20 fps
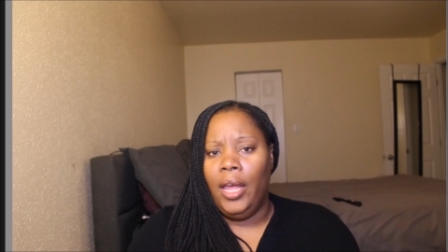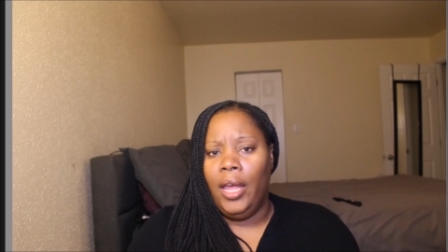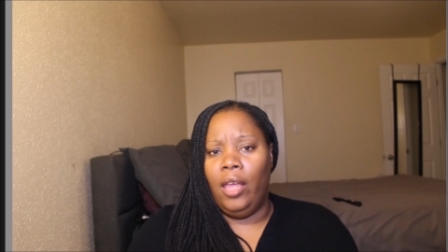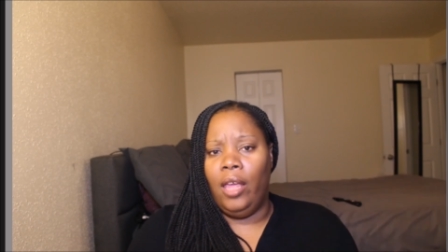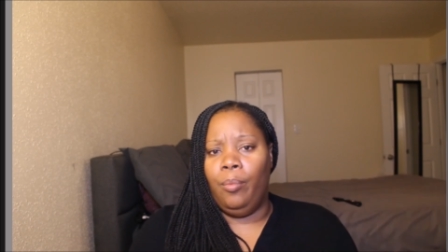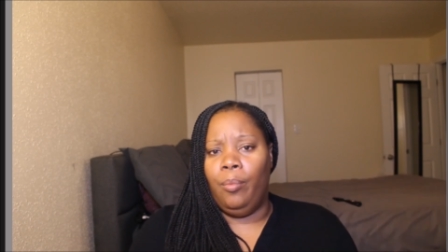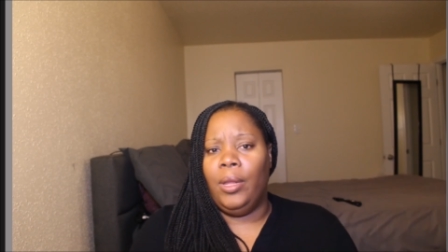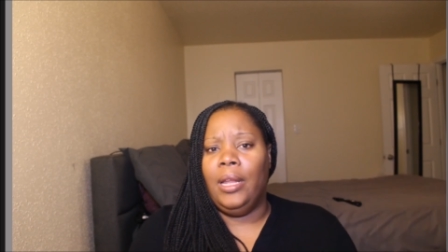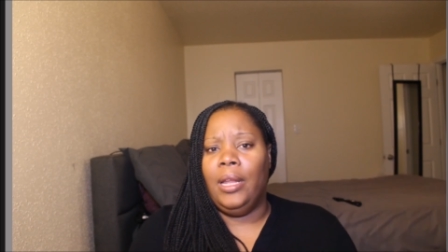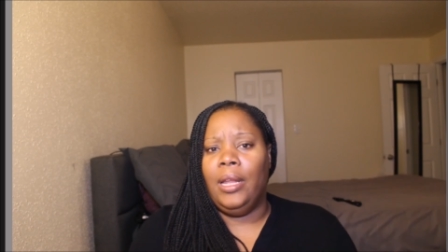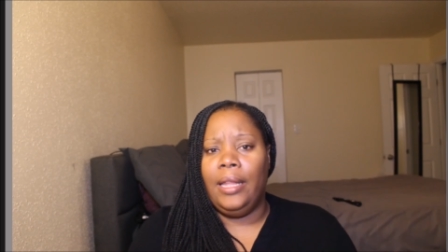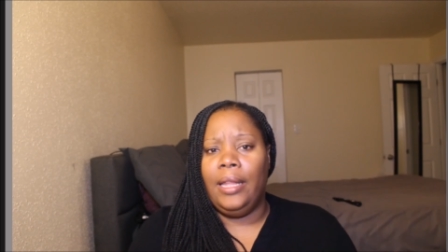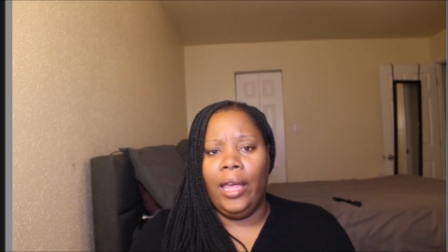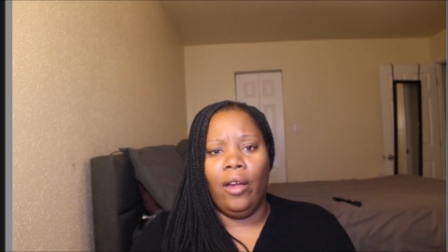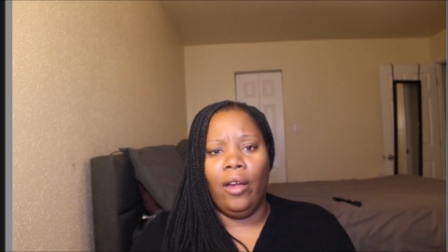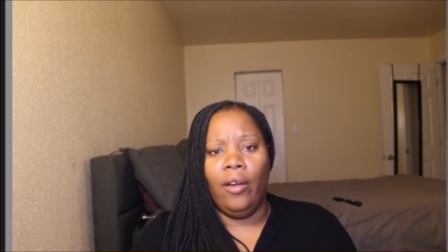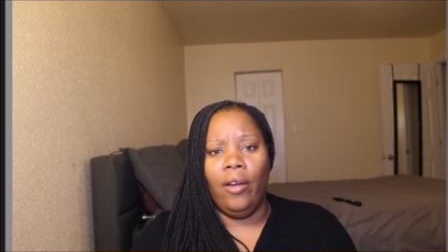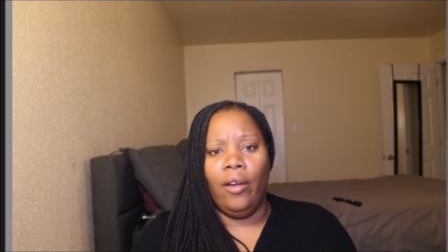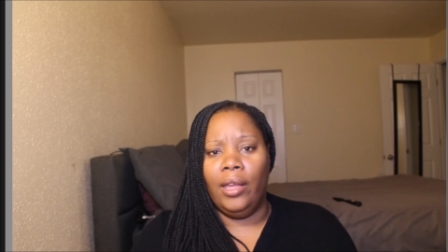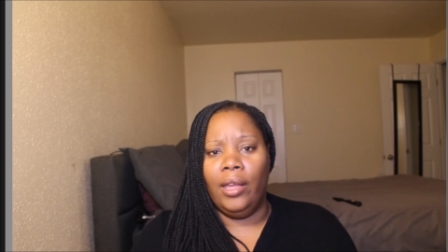he'd been in
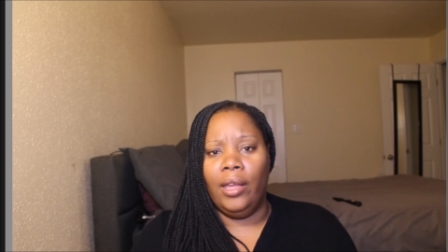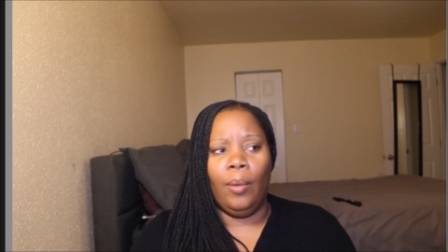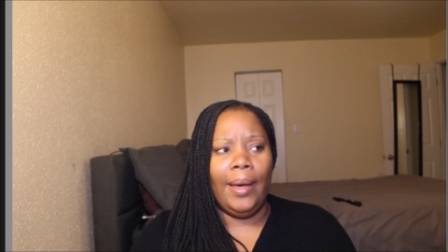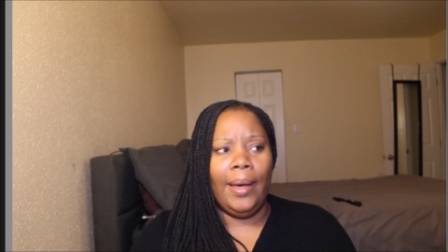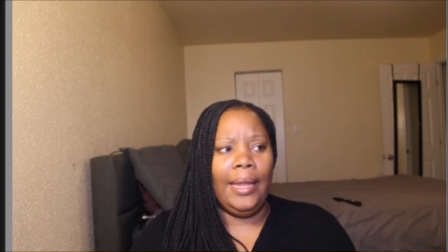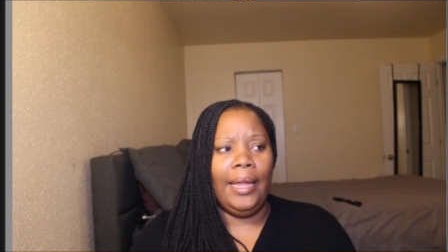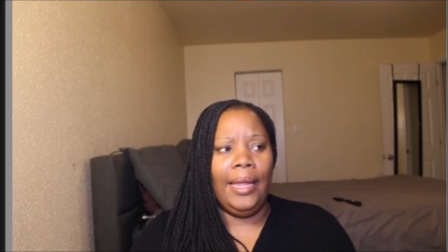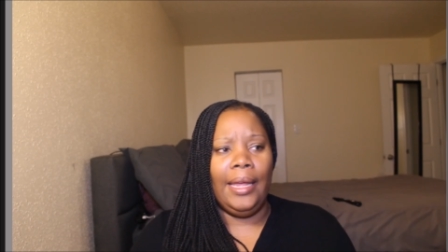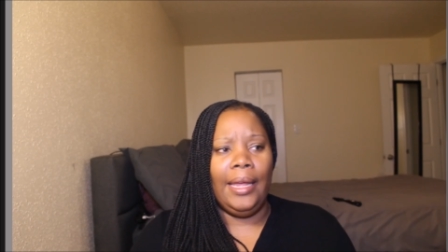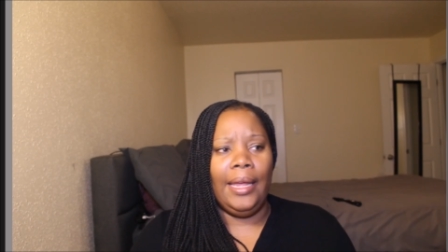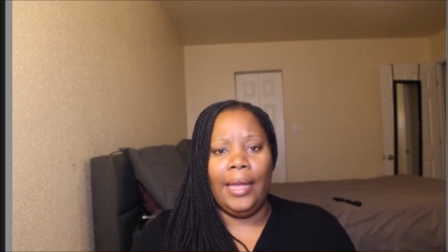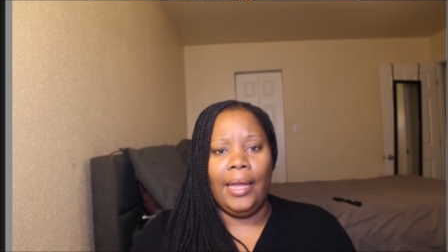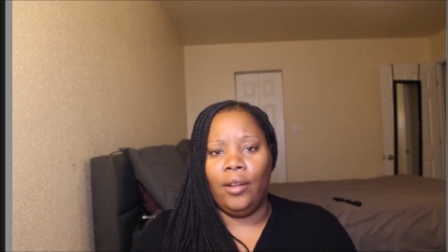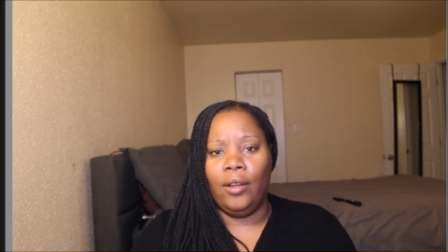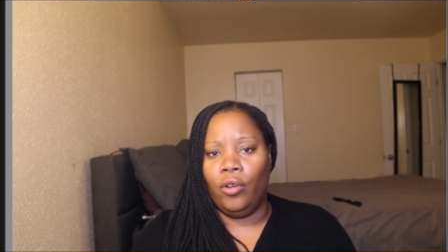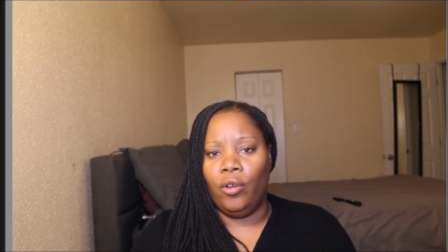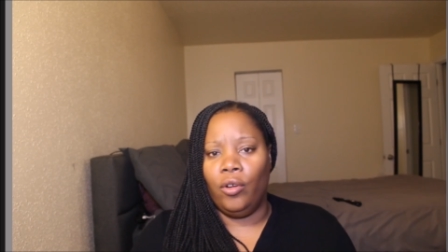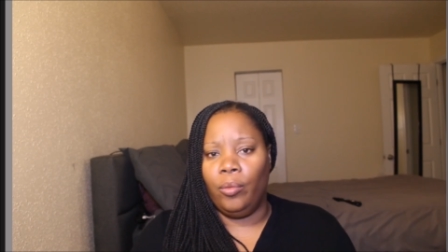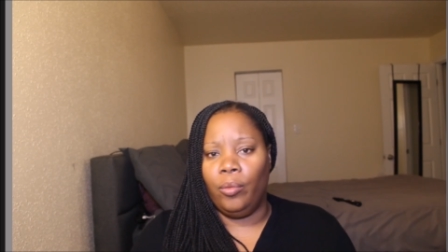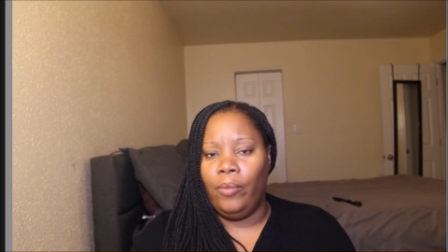there and nobody had
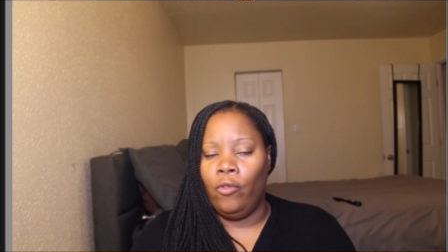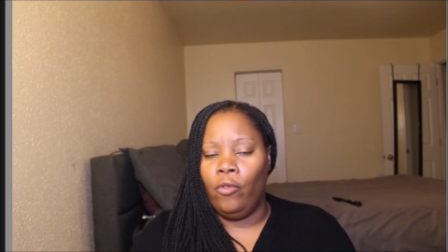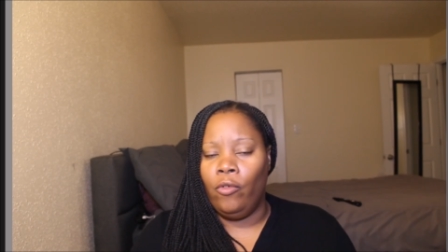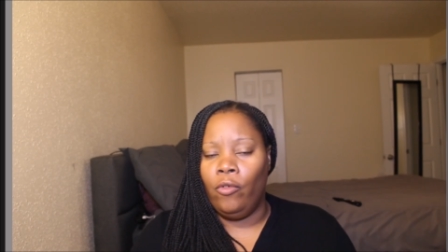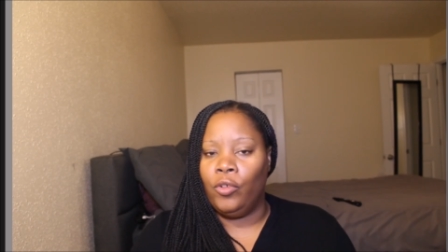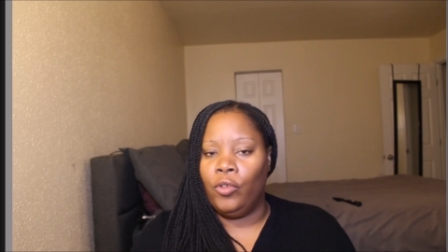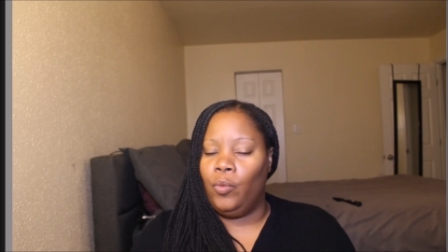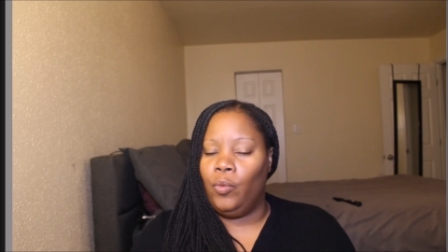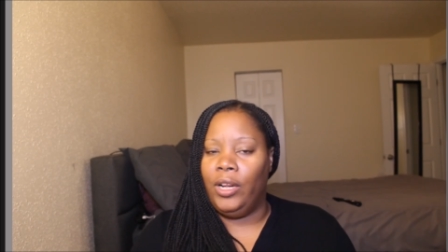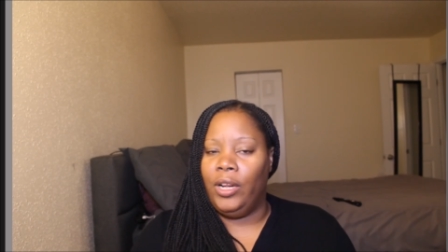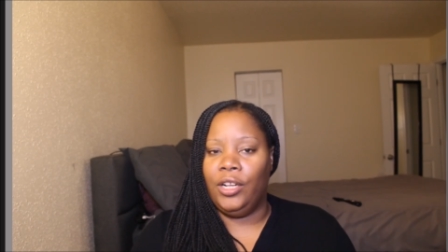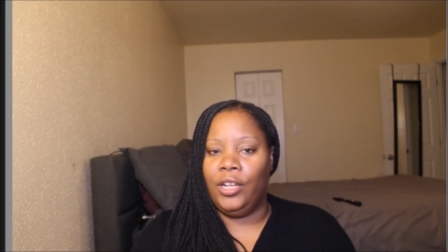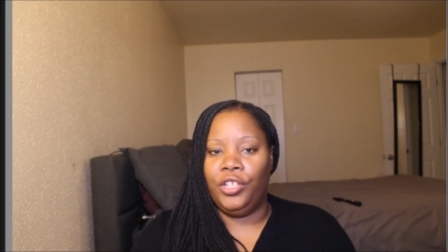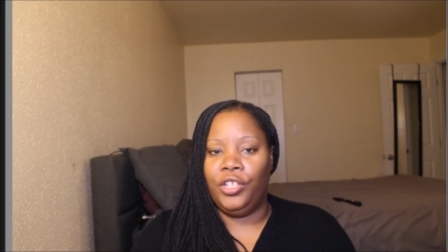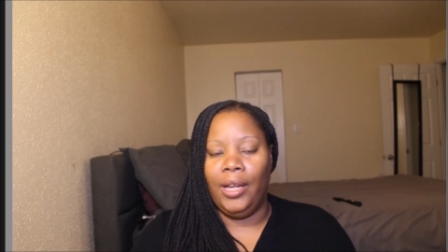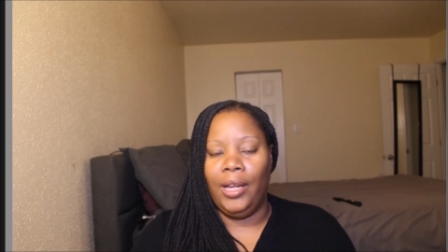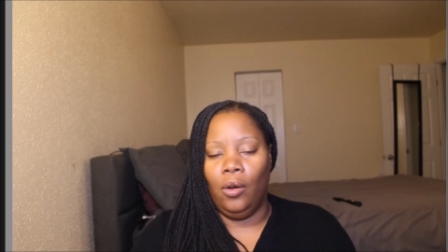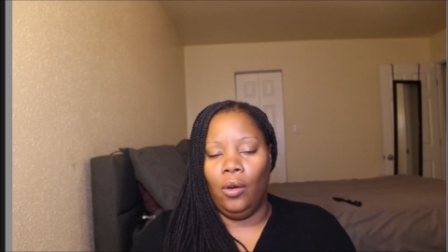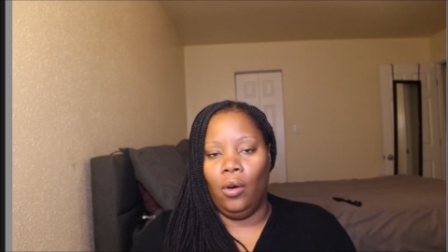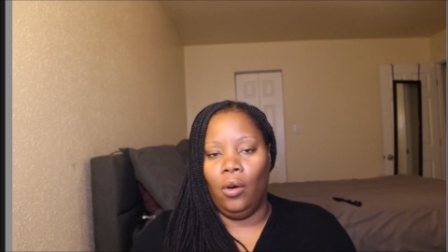heard a peep from him, and she went in to
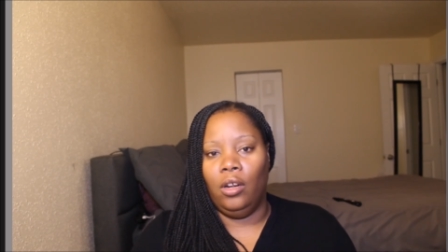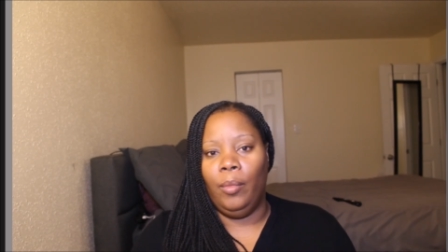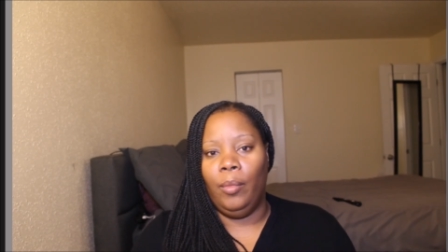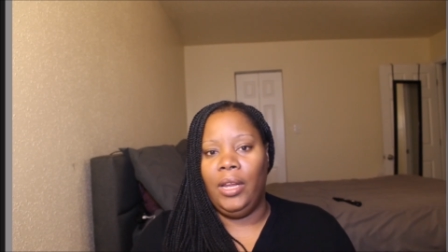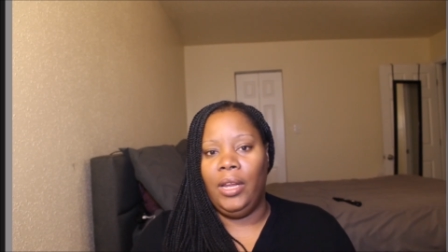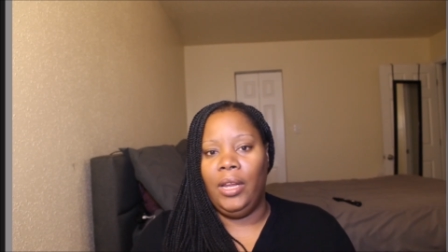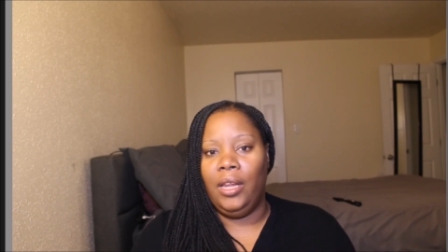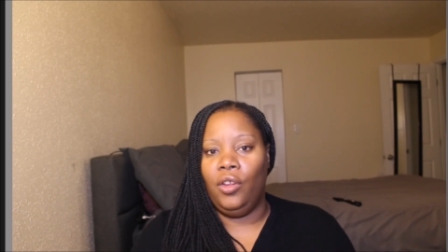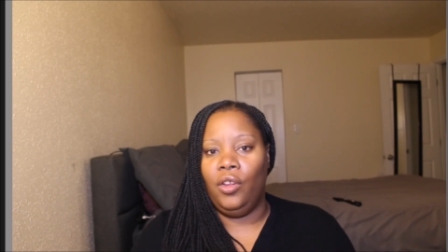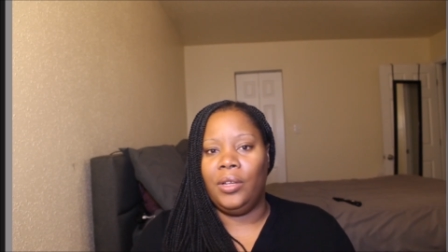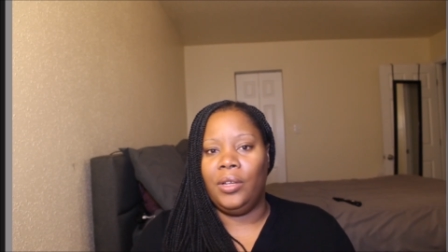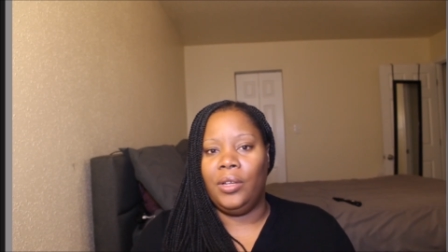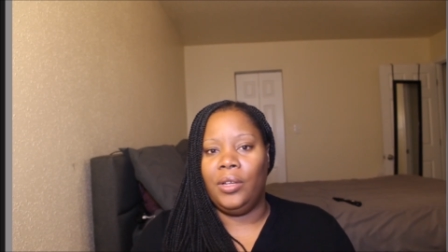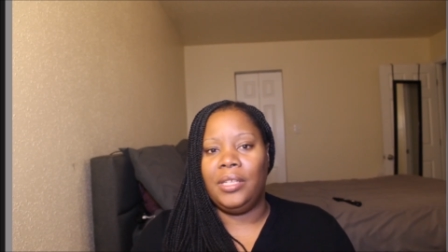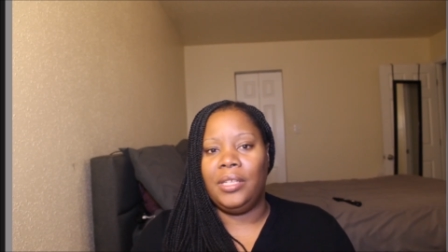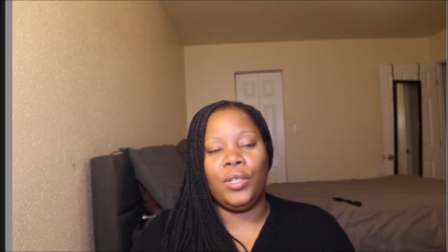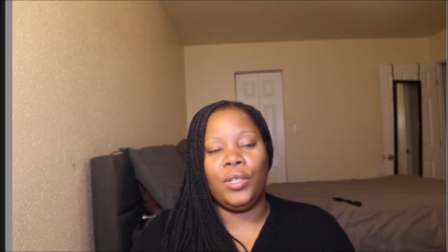check on him, and you could see he was